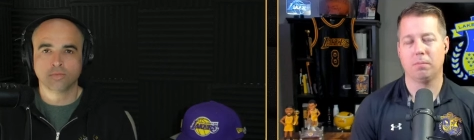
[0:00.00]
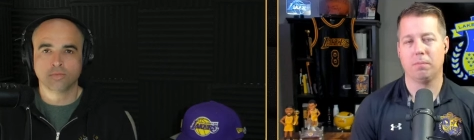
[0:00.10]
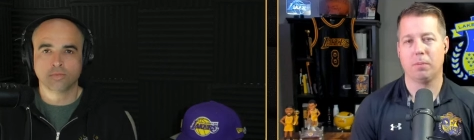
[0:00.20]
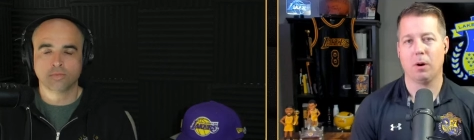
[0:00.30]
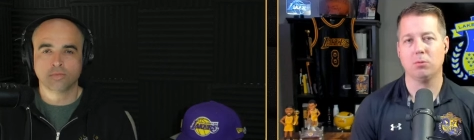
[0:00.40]

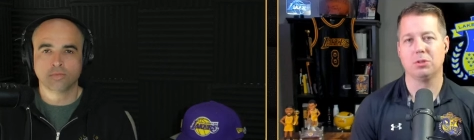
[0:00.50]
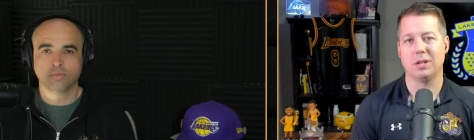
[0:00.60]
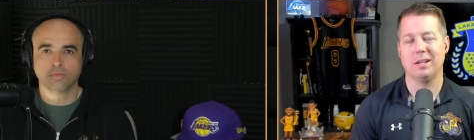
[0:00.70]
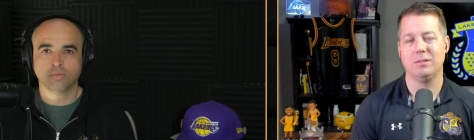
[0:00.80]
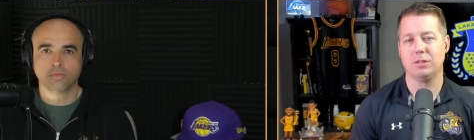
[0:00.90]
Speaker 1: post
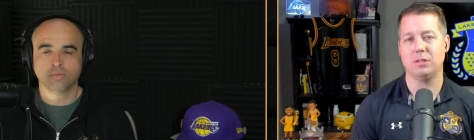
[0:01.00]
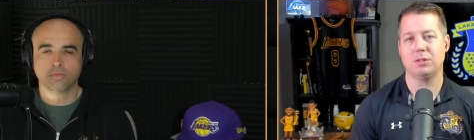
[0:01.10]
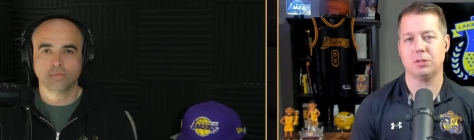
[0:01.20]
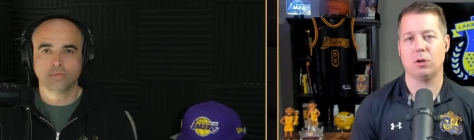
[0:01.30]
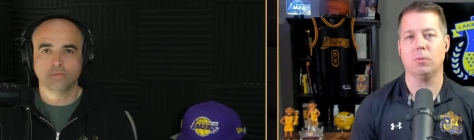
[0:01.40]
in
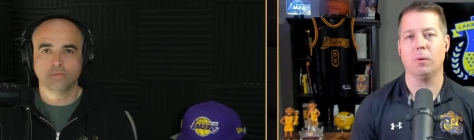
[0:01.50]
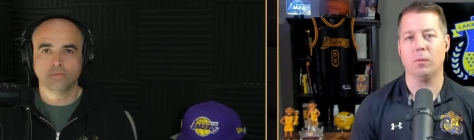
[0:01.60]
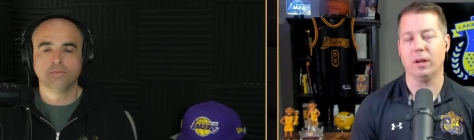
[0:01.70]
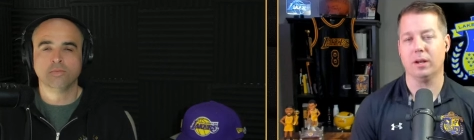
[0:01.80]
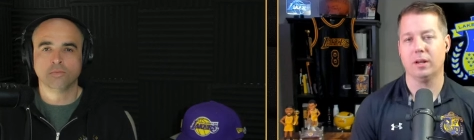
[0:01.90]
season tournament
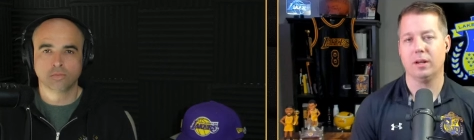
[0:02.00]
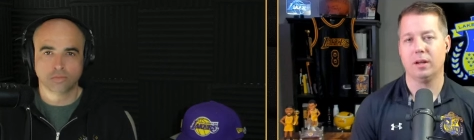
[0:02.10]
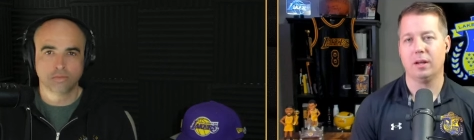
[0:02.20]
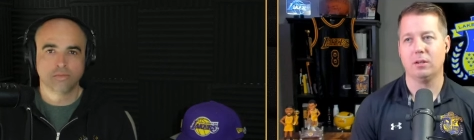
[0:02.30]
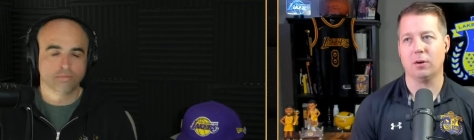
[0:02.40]
win?
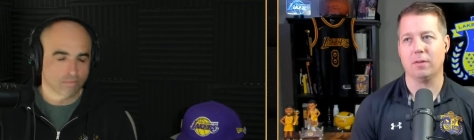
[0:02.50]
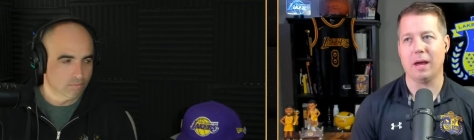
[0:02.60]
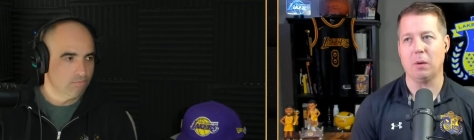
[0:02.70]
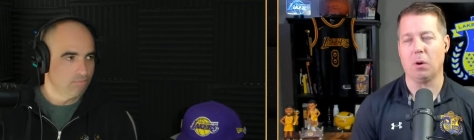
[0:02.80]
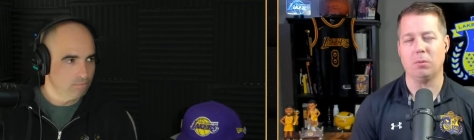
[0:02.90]
During
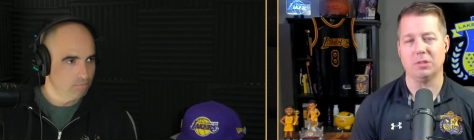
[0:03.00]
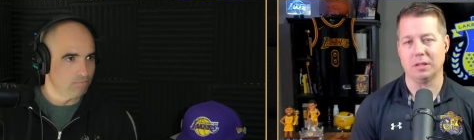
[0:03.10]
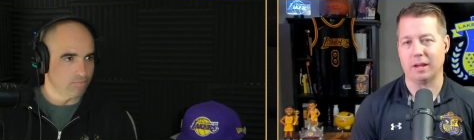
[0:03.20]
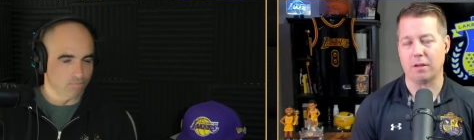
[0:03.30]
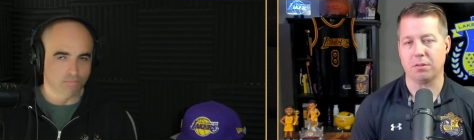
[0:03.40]
that, what was it
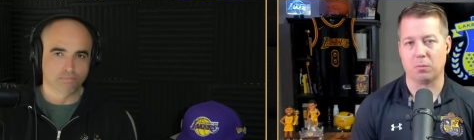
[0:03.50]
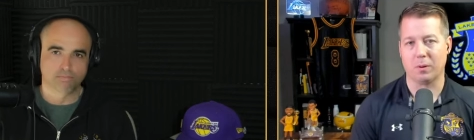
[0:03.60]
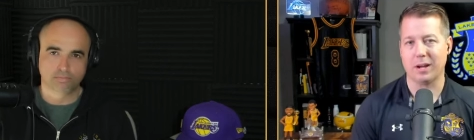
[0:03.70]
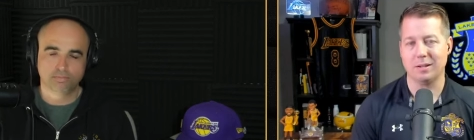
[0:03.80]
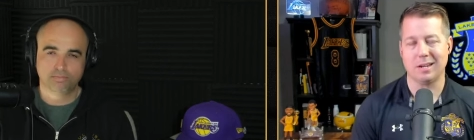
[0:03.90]
like a
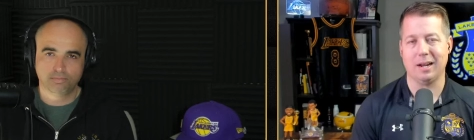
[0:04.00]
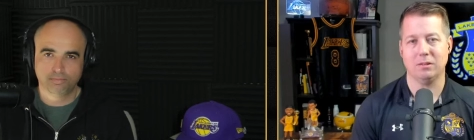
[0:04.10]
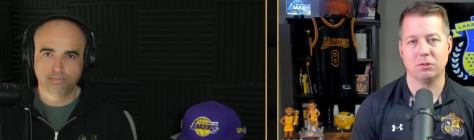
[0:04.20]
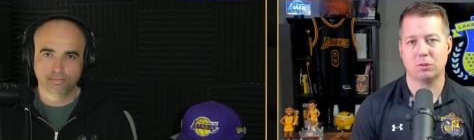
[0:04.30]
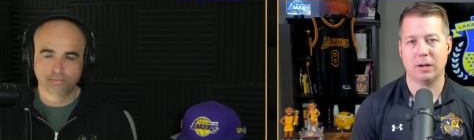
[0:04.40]
three and ten
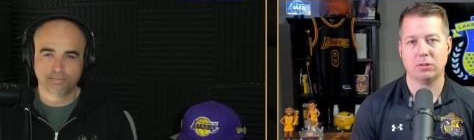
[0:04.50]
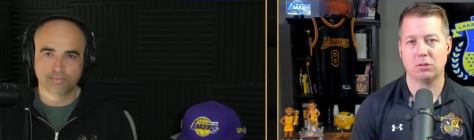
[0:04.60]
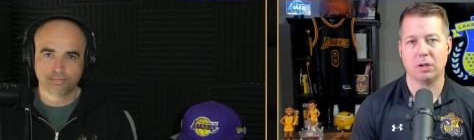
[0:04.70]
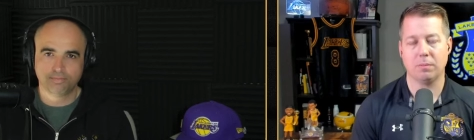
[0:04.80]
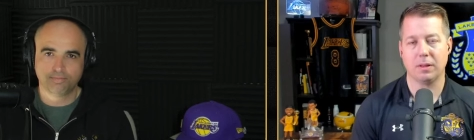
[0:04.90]
stretch or
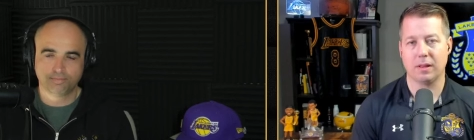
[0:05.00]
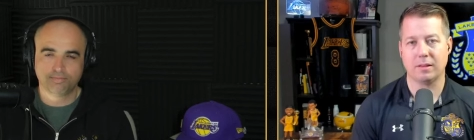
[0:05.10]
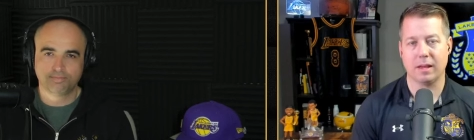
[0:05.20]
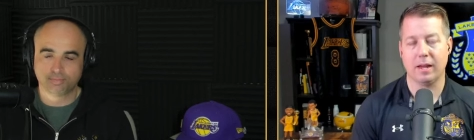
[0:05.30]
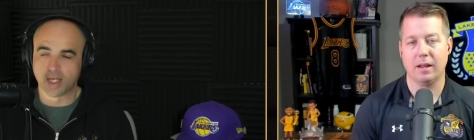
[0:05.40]
something like
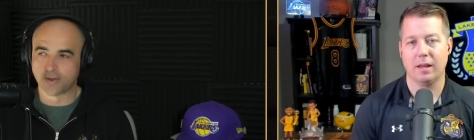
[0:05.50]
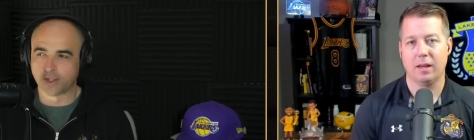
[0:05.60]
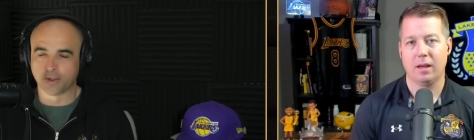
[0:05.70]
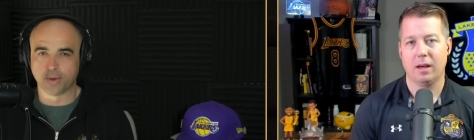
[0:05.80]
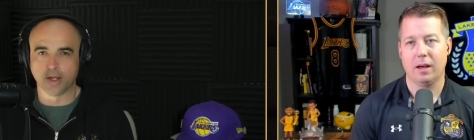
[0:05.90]
that? Yeah, I think
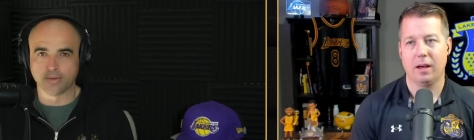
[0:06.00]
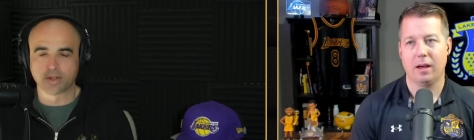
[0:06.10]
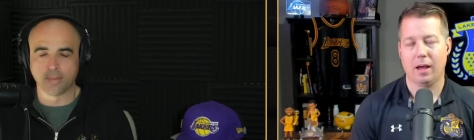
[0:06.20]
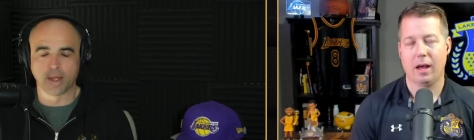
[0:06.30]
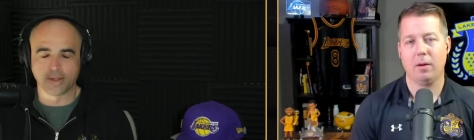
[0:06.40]
you're
Speaker 2: right. Something
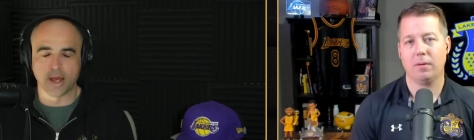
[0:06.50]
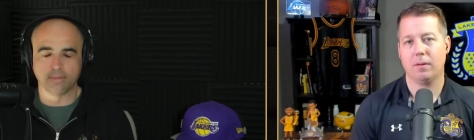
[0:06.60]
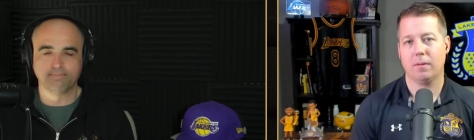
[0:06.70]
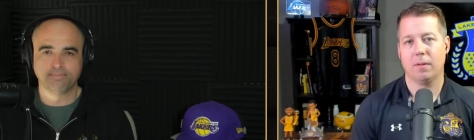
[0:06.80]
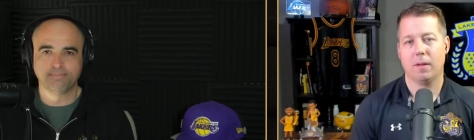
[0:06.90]
like how, that.
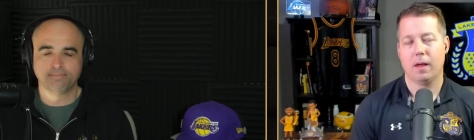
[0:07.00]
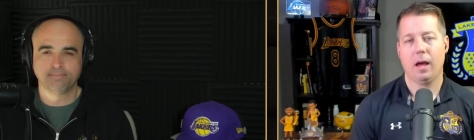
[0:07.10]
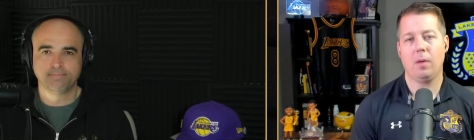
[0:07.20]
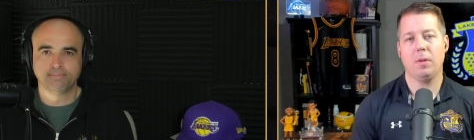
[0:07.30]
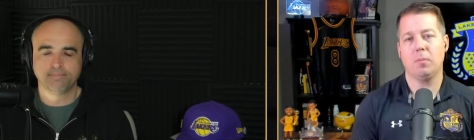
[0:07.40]

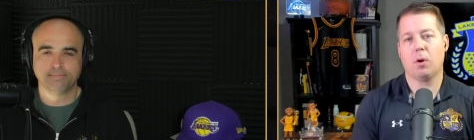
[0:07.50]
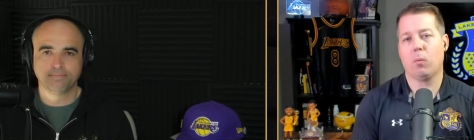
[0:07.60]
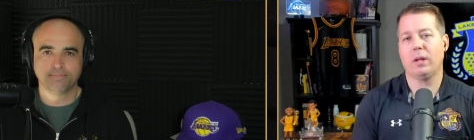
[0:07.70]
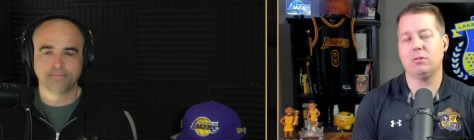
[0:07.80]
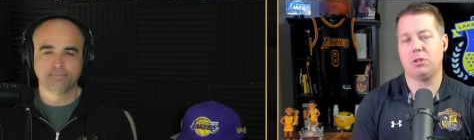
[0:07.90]
Speaker 1: How many more
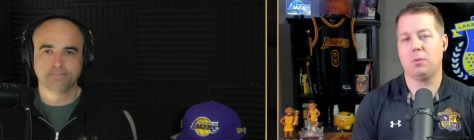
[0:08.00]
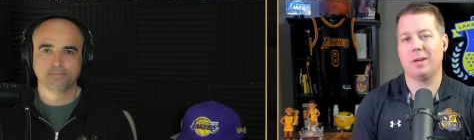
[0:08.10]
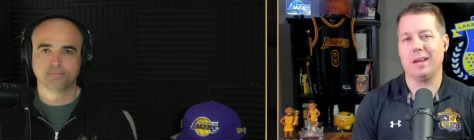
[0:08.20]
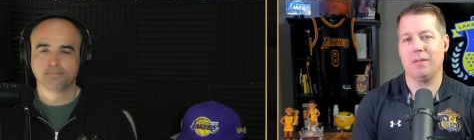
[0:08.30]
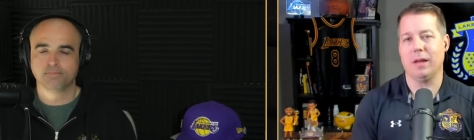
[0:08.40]
wins do you
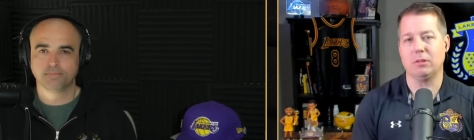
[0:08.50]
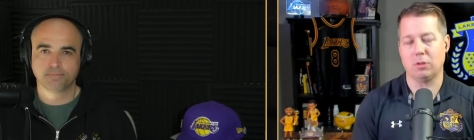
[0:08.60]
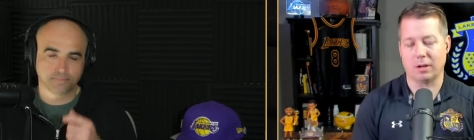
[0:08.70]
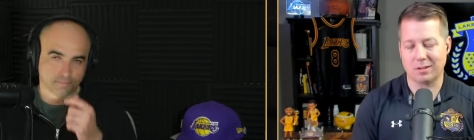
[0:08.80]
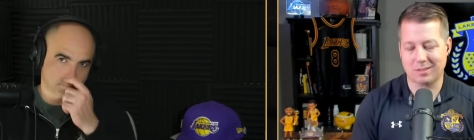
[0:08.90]
get in that
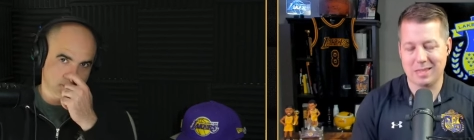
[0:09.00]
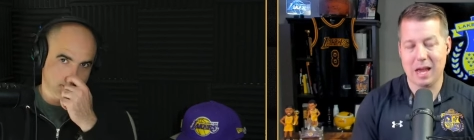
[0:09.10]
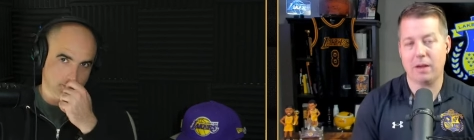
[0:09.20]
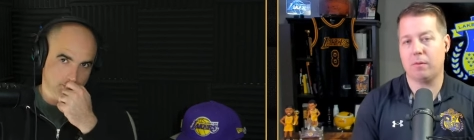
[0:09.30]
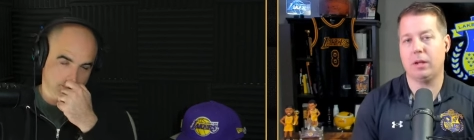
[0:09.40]
stretch? Because
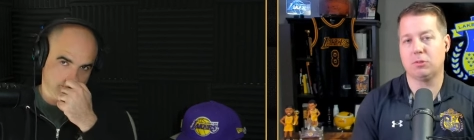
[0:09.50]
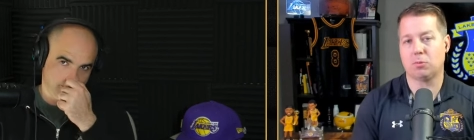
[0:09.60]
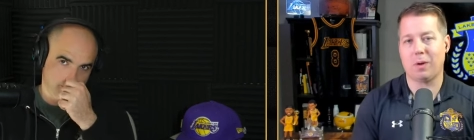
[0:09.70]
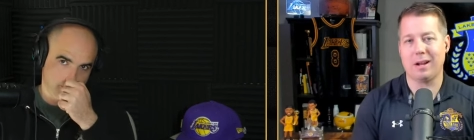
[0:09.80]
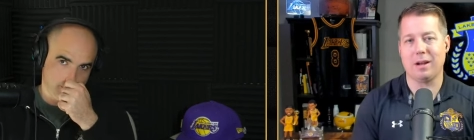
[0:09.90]
that is
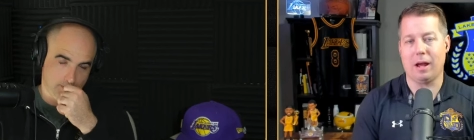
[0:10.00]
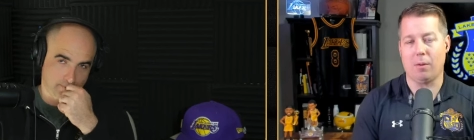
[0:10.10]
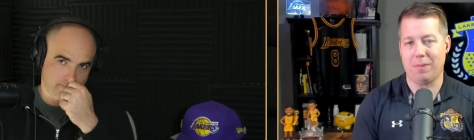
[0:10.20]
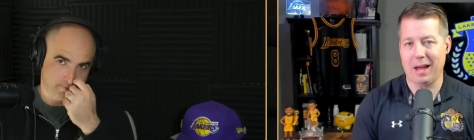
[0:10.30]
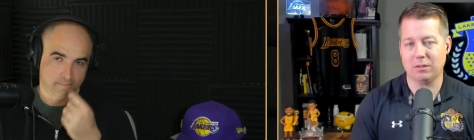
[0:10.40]
right now,
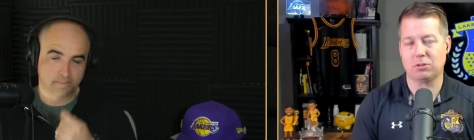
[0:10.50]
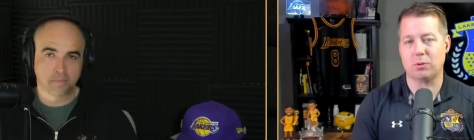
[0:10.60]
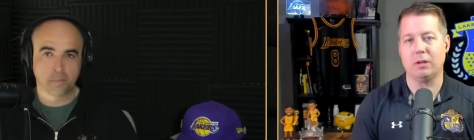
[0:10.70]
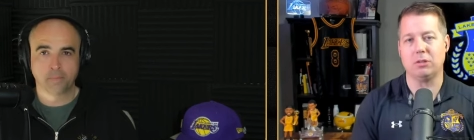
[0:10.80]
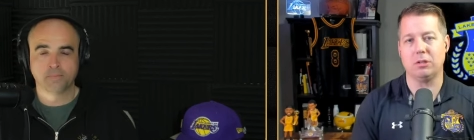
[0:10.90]
that
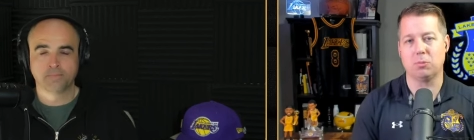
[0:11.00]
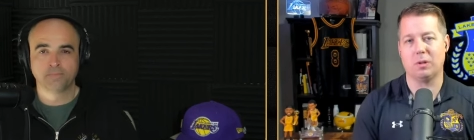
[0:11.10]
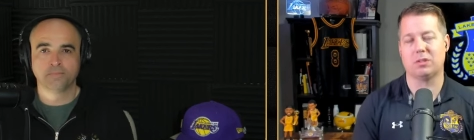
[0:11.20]
stretch is what's